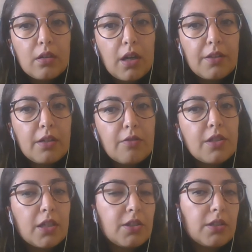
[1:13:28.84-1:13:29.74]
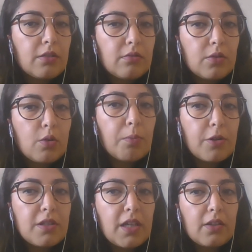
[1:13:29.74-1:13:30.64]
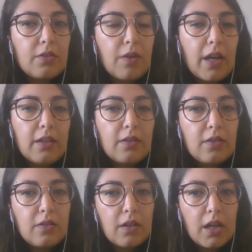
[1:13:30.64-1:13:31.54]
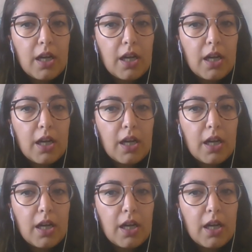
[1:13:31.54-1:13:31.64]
I think a reduction in corporate tax rates